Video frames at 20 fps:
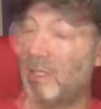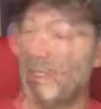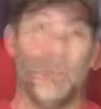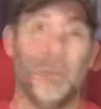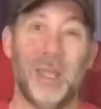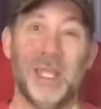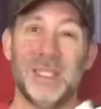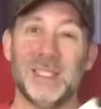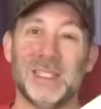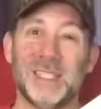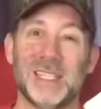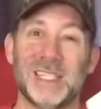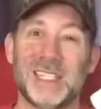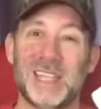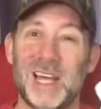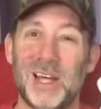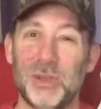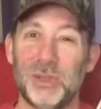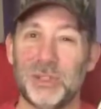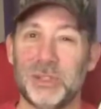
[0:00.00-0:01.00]
Paid
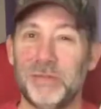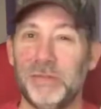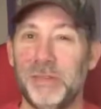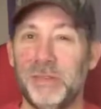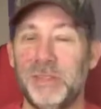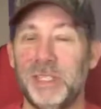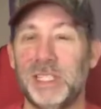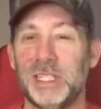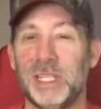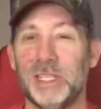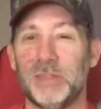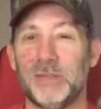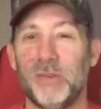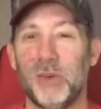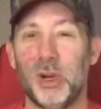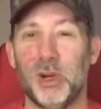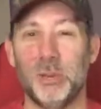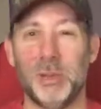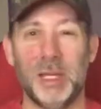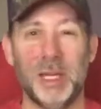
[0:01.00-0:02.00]
$6.50
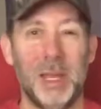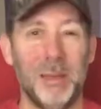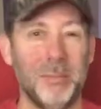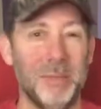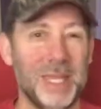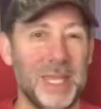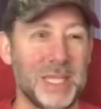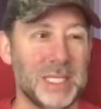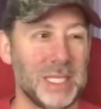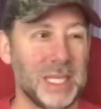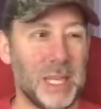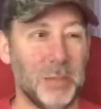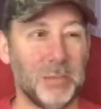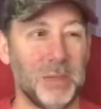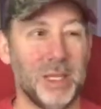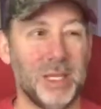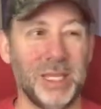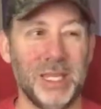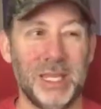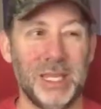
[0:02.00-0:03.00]
for them, and I'm guessing I'm
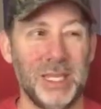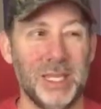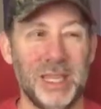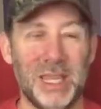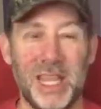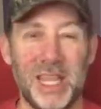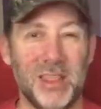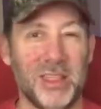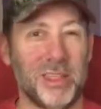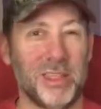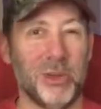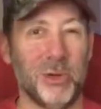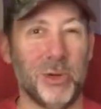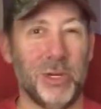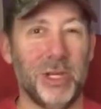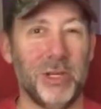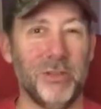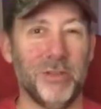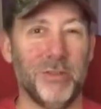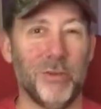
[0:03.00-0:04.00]
going to get in that
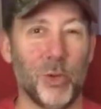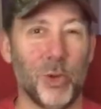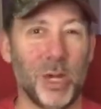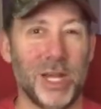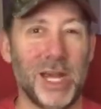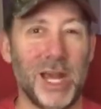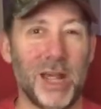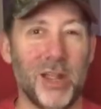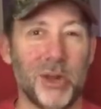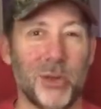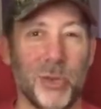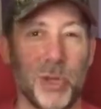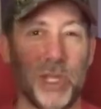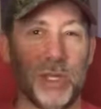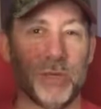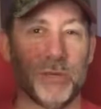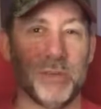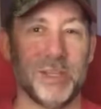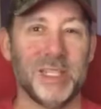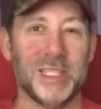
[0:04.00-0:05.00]
$30 to $40
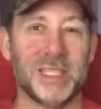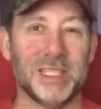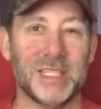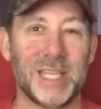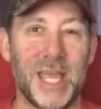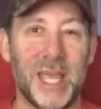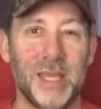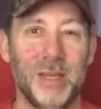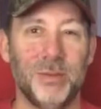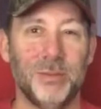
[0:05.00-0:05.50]
range for this set.